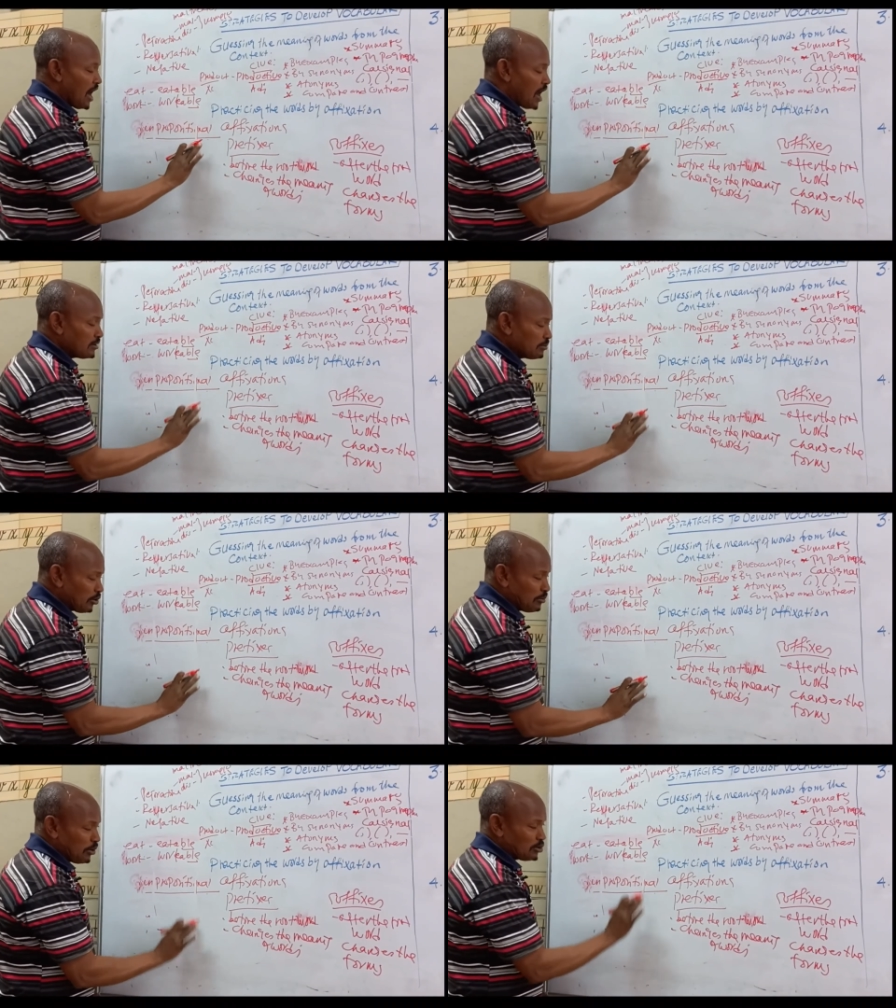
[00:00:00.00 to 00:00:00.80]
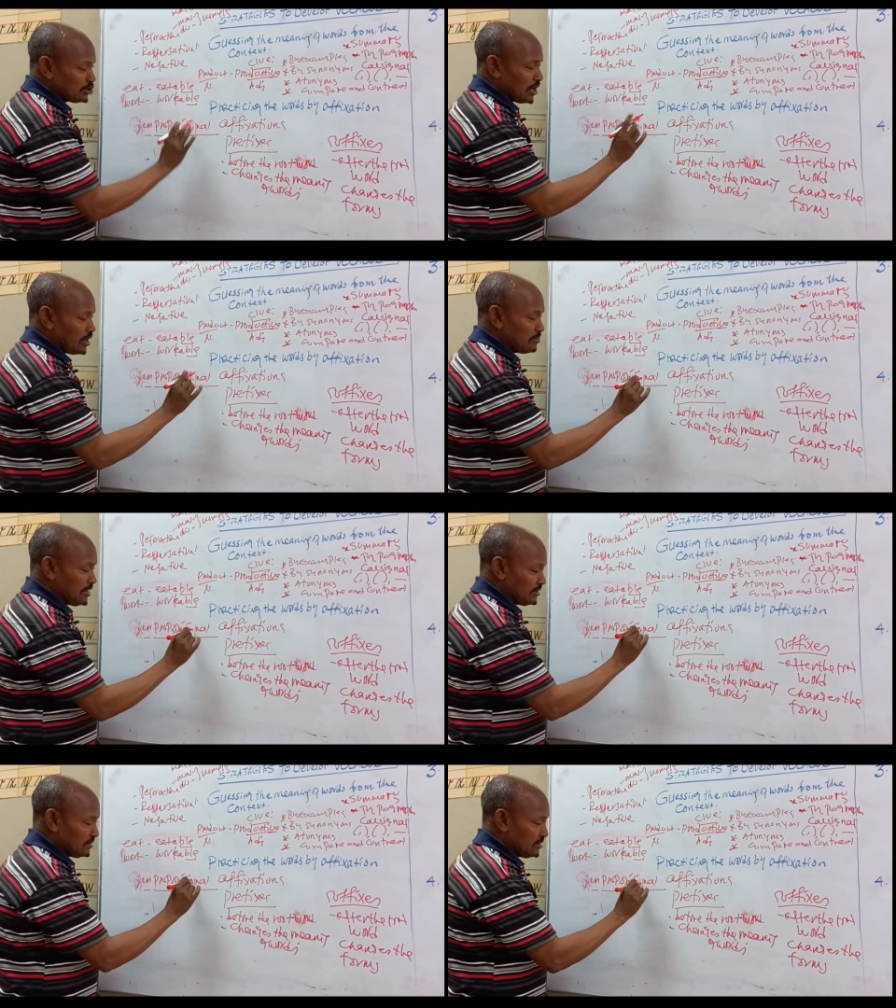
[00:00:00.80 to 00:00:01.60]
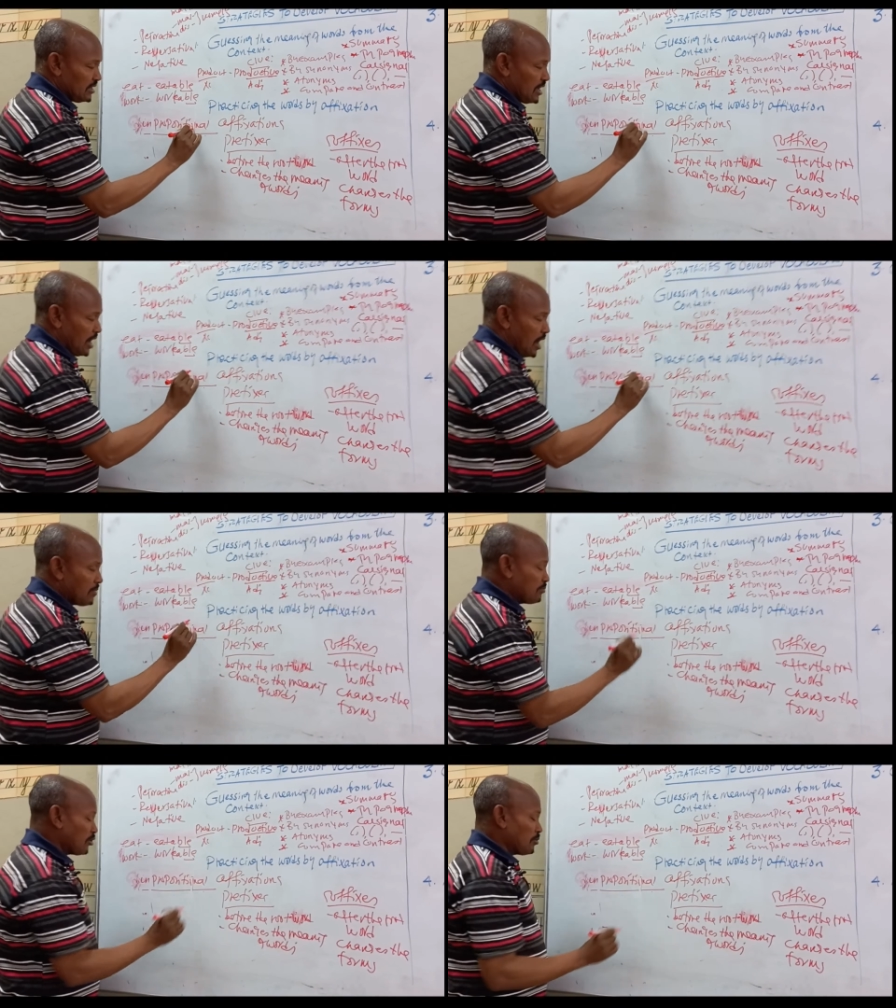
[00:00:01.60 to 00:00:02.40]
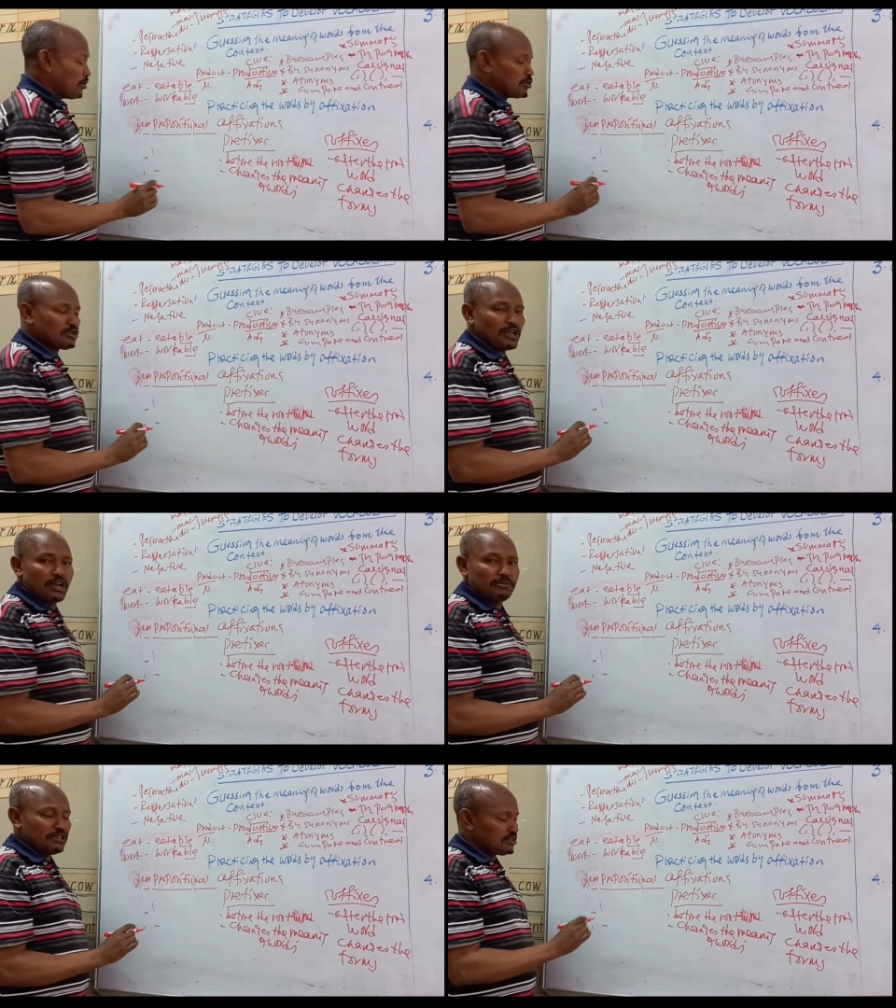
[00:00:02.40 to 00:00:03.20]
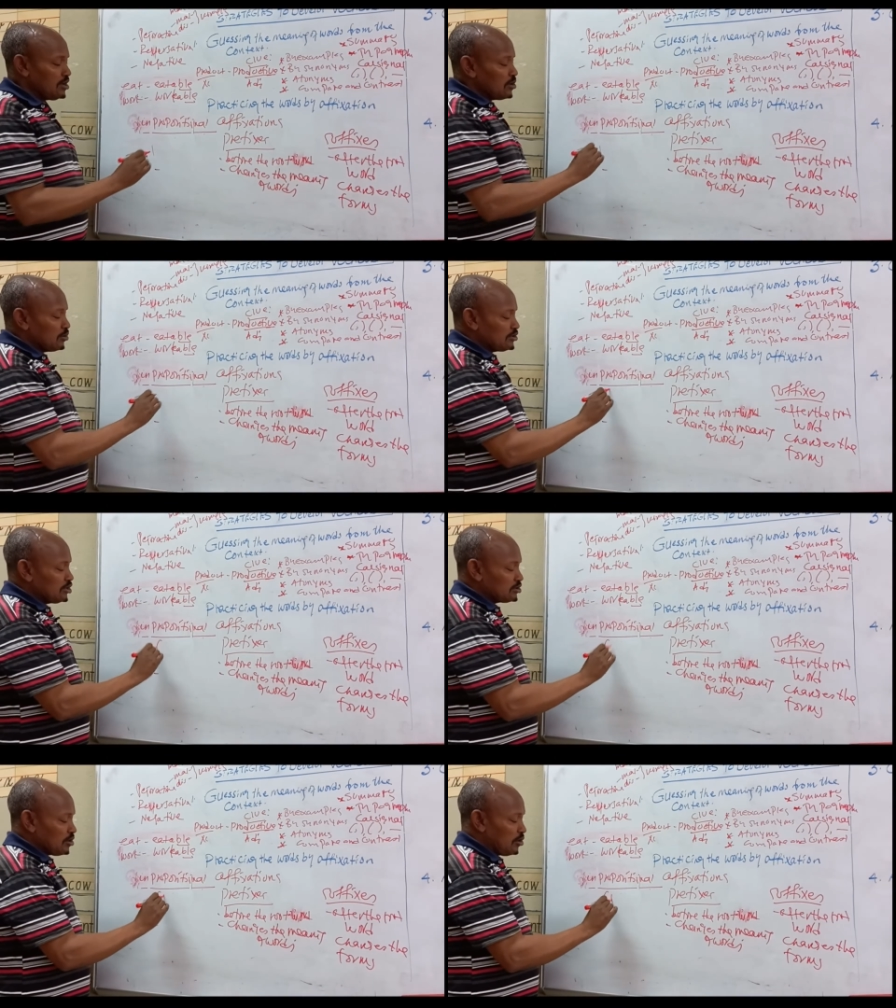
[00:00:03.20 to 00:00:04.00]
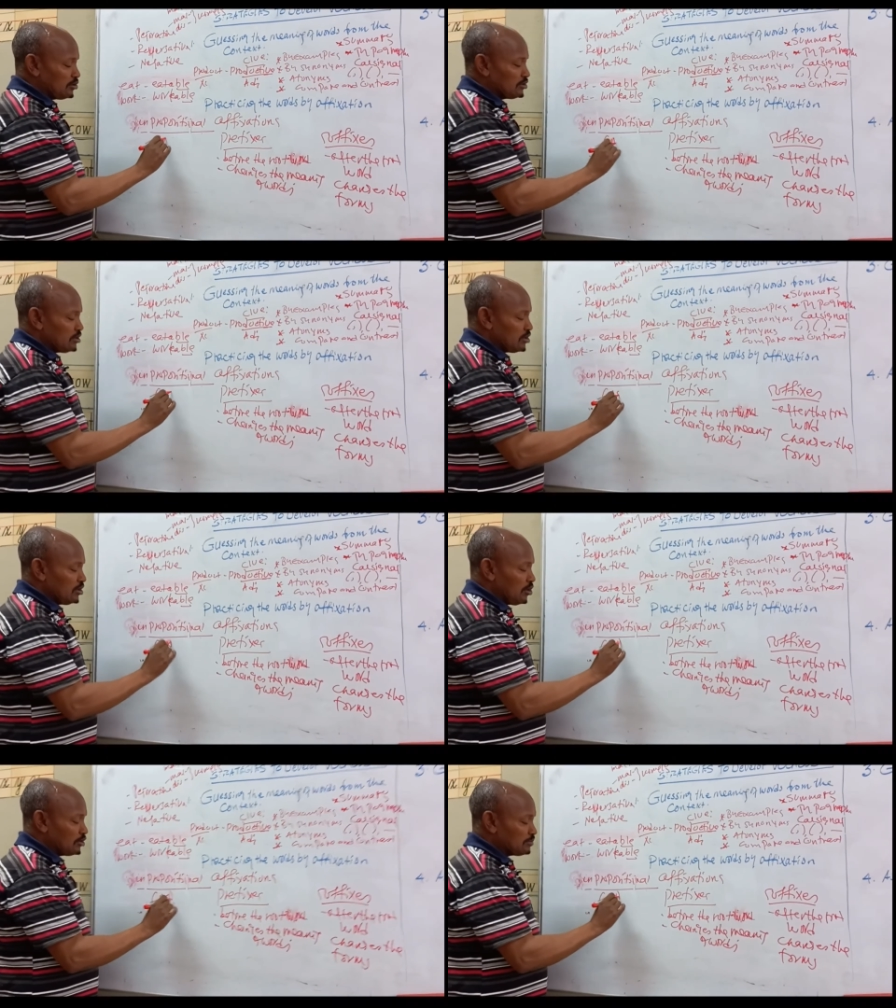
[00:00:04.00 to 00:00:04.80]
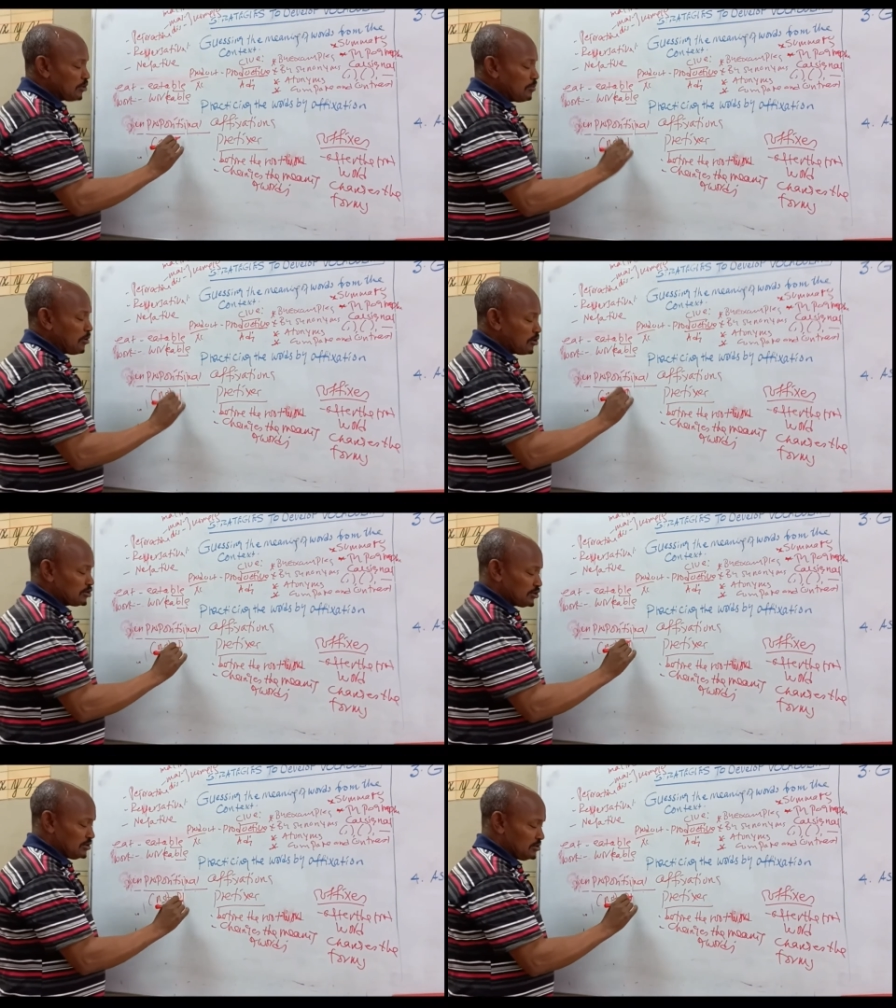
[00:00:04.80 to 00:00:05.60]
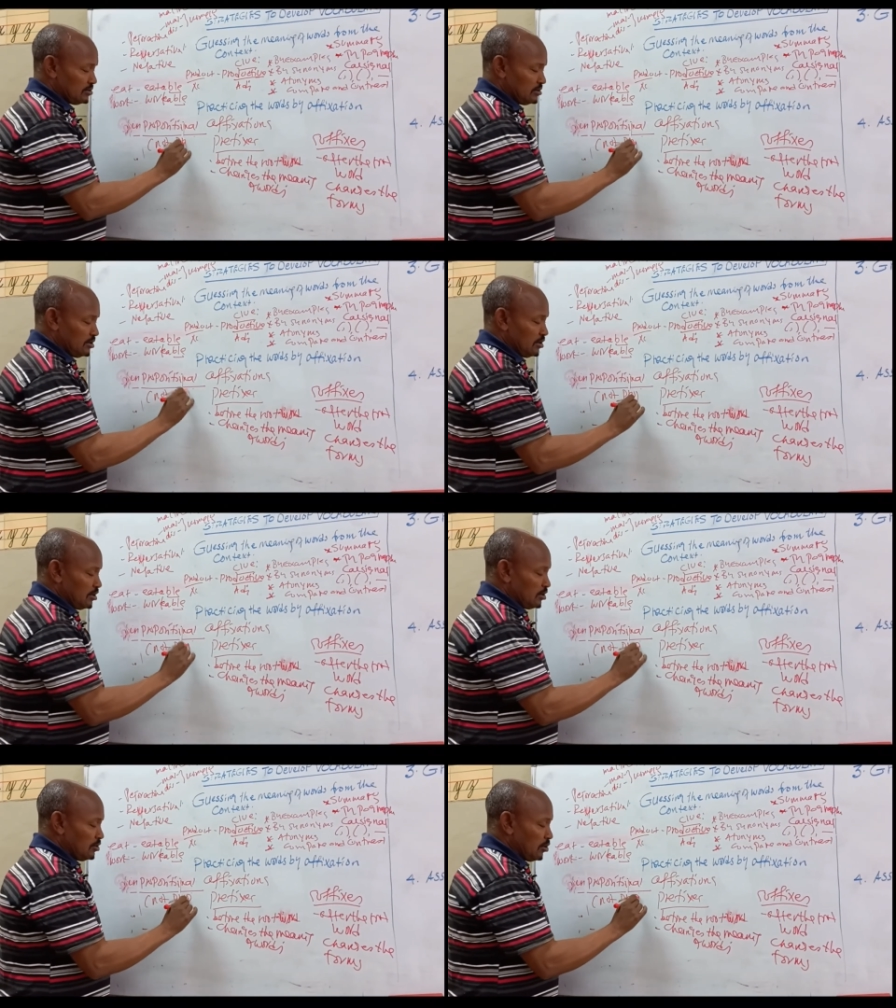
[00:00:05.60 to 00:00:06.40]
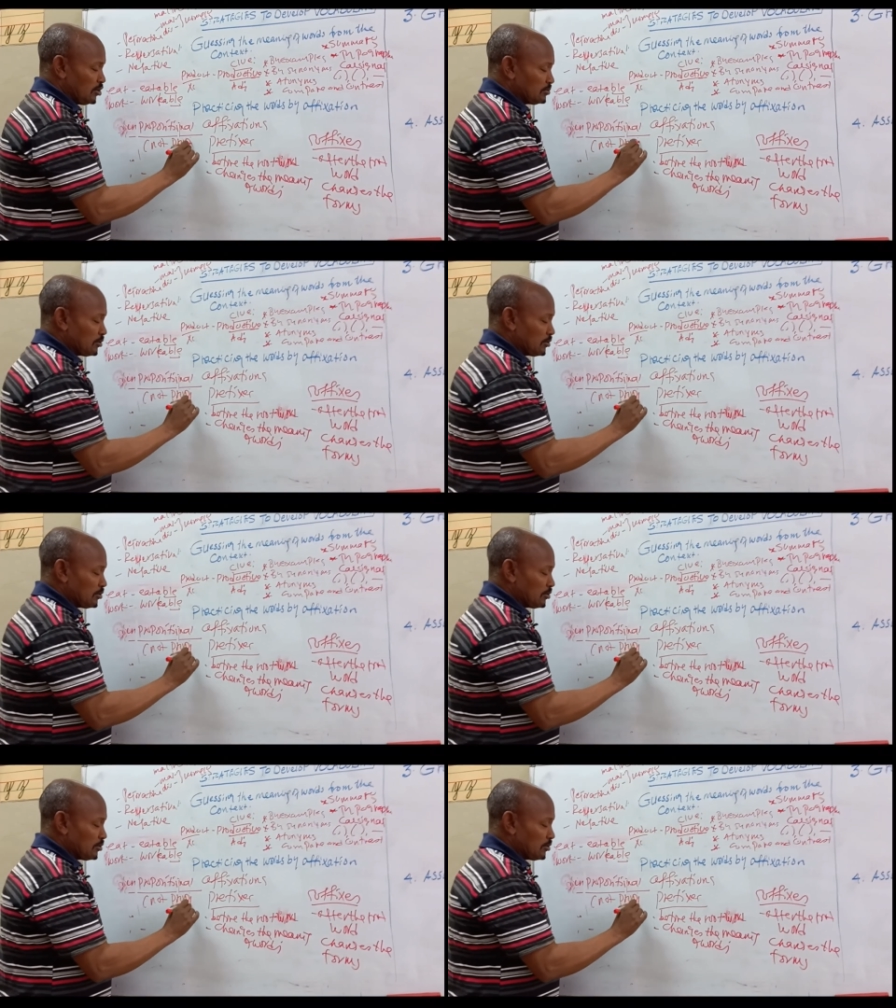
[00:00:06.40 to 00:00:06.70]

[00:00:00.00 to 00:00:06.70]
unproportional mean. Unproportional means, which is called not proportion. Not